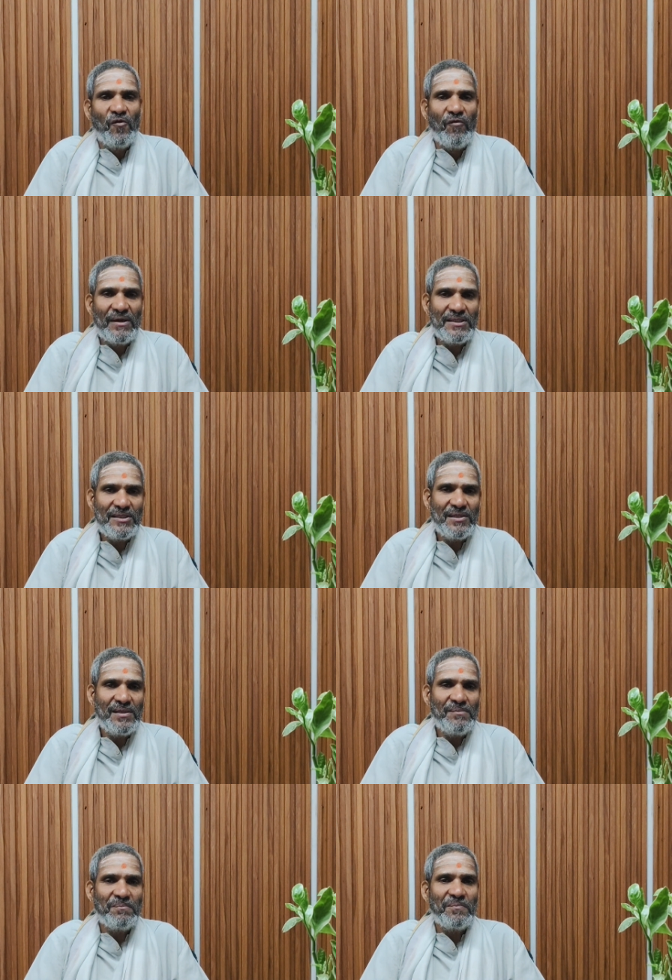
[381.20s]
What is
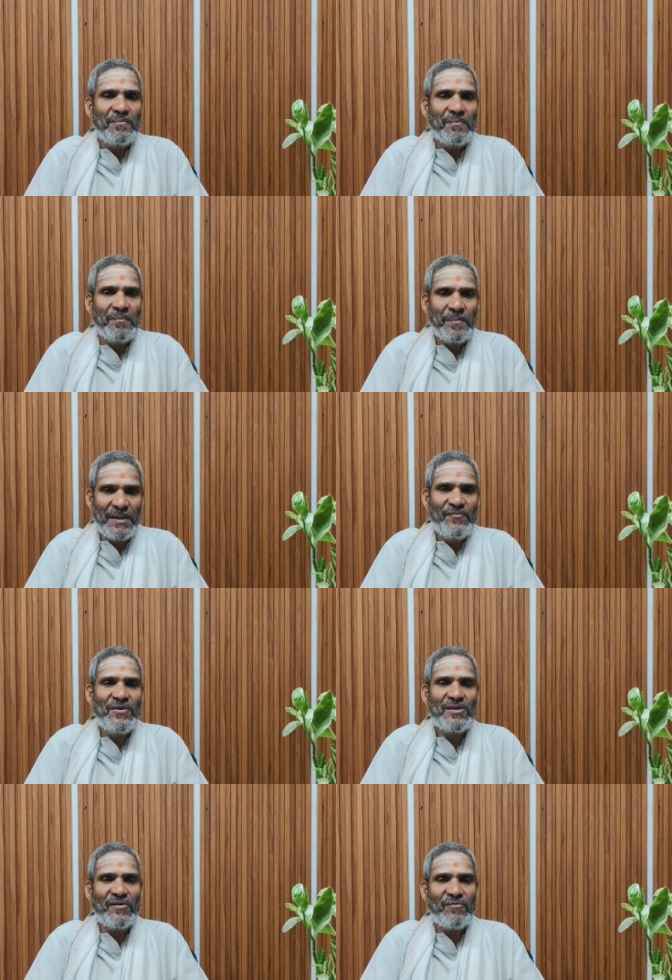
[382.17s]
the
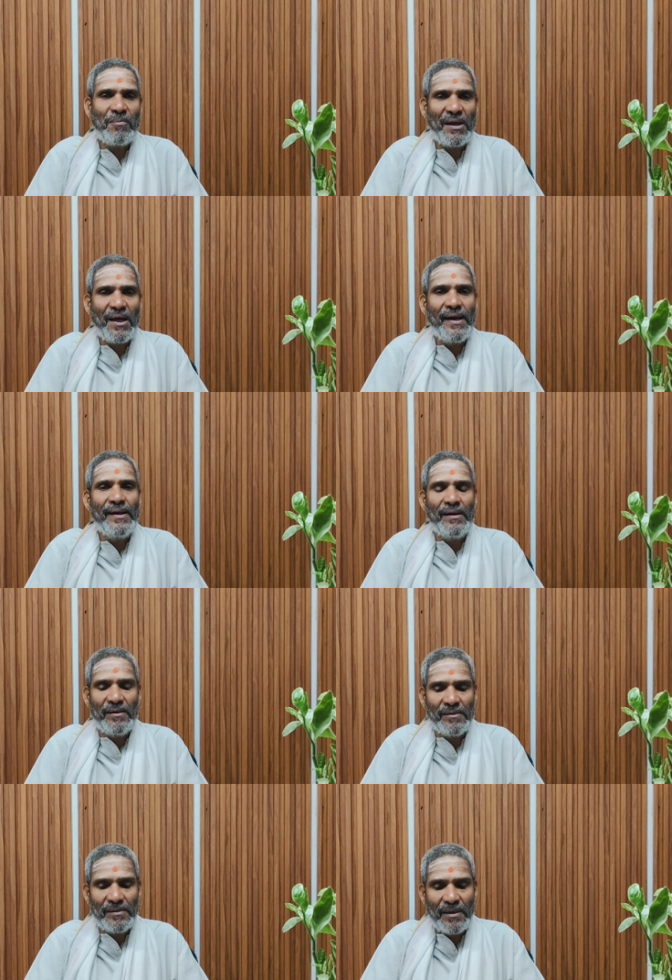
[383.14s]
benefit of Bala
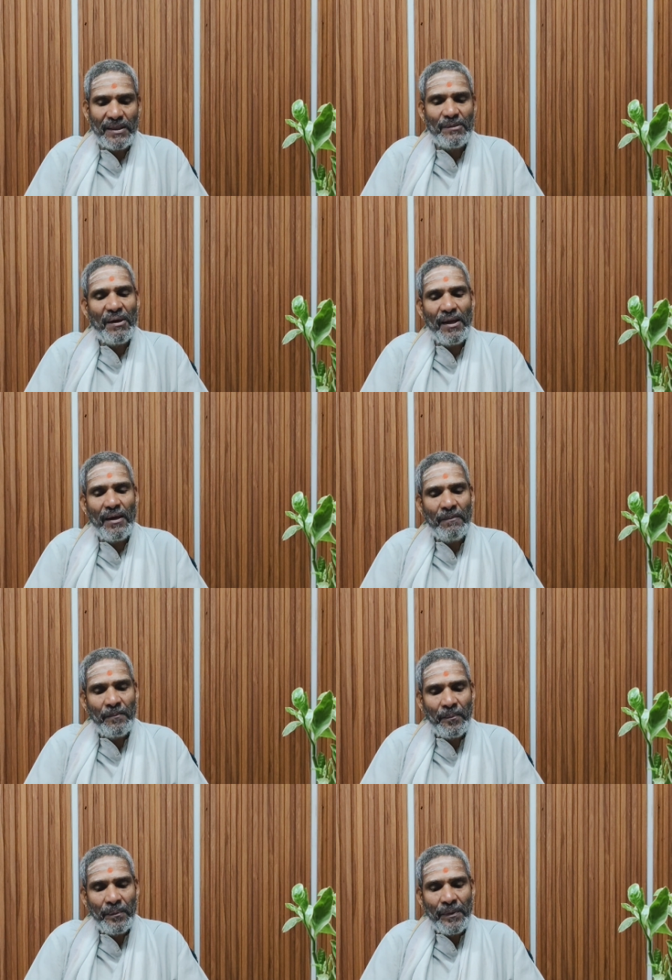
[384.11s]
and Atibala?
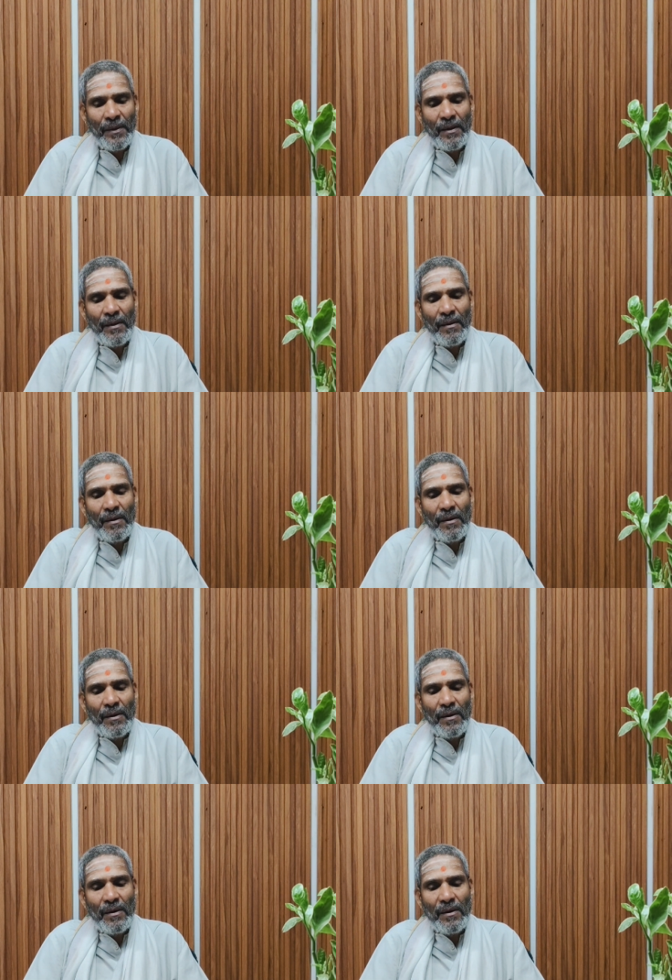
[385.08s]

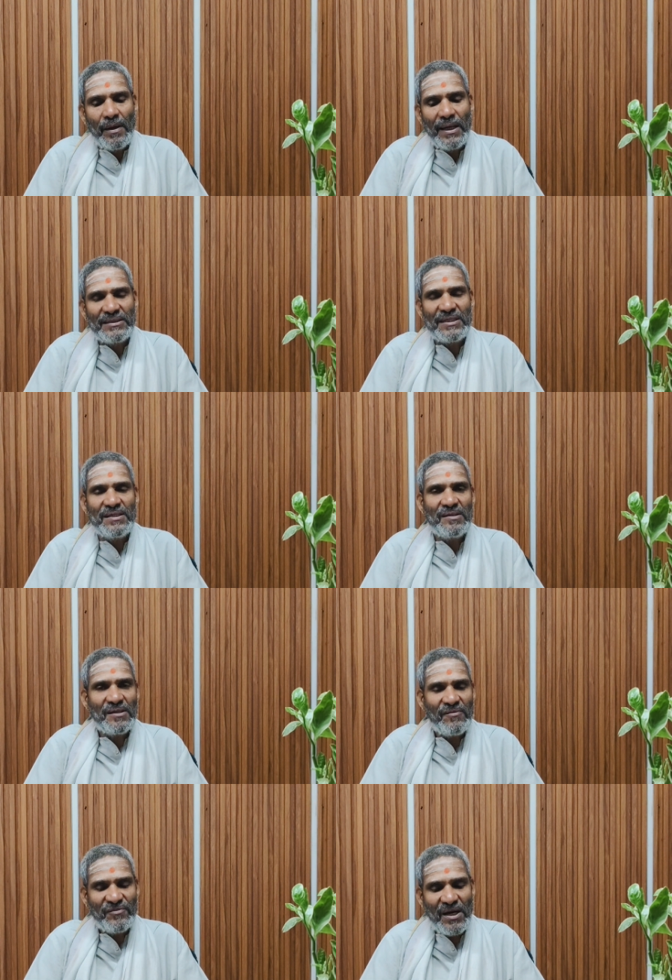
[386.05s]
As a
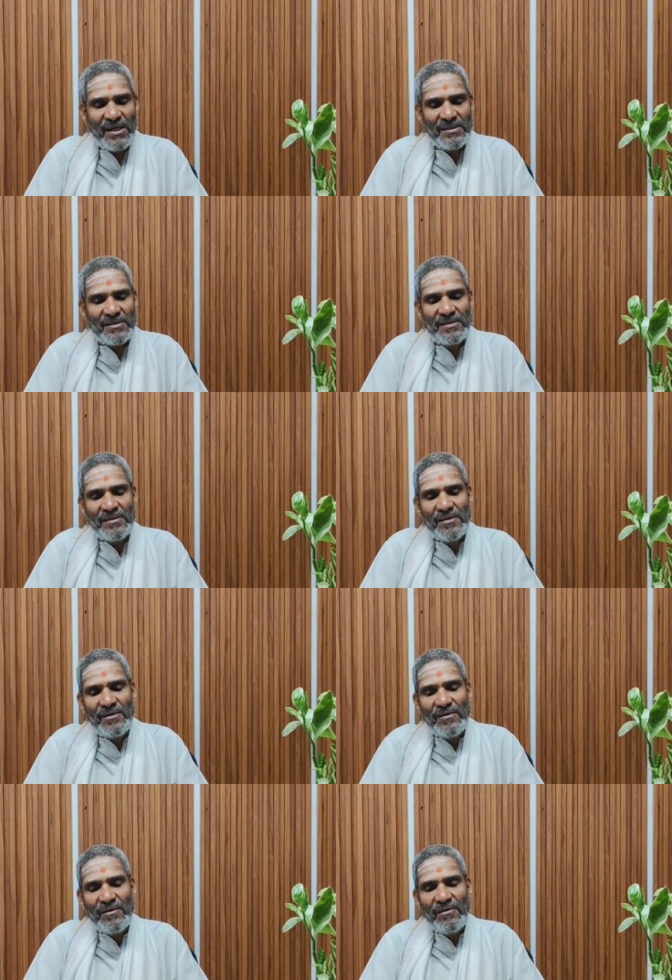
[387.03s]
result of that,
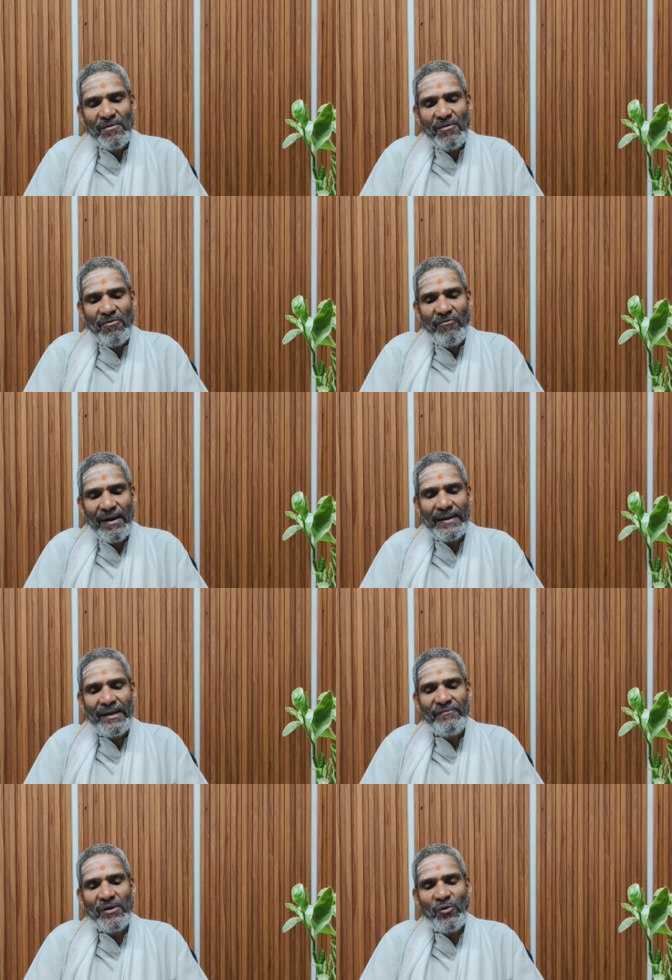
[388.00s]
one
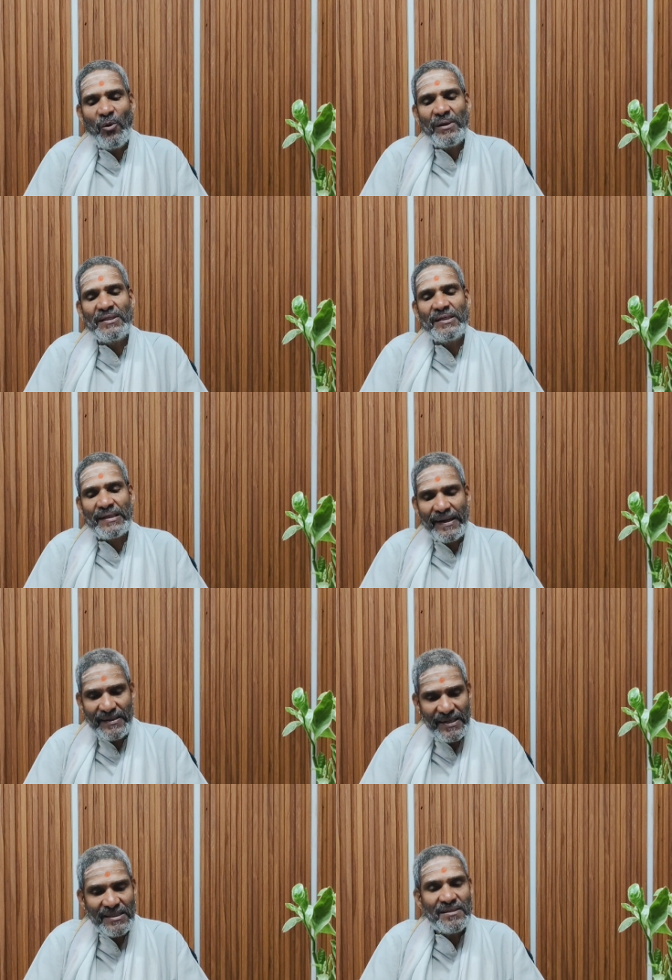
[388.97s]
can win over the
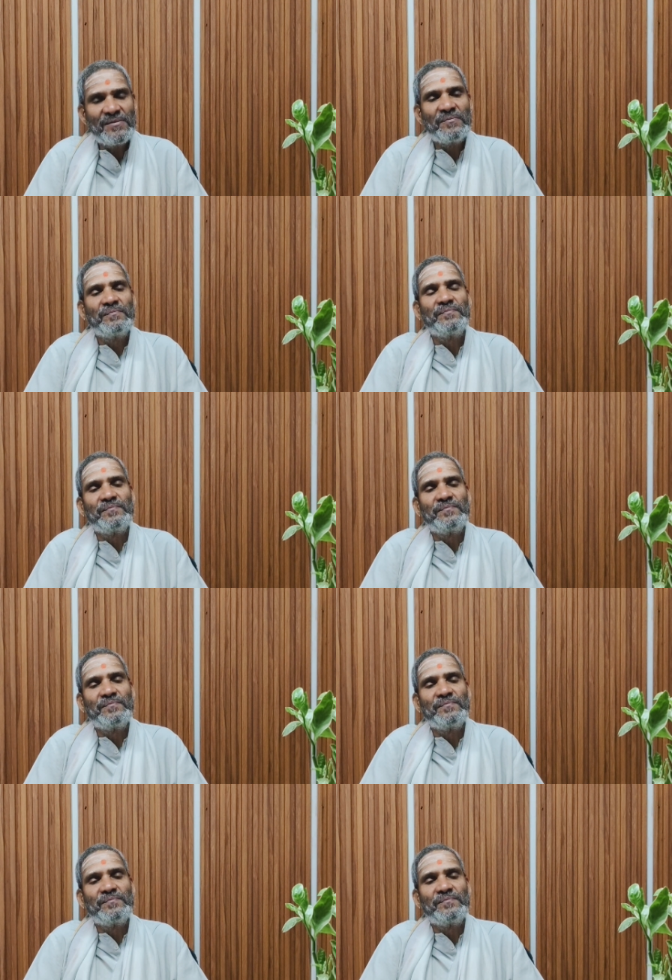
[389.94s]
tiredness,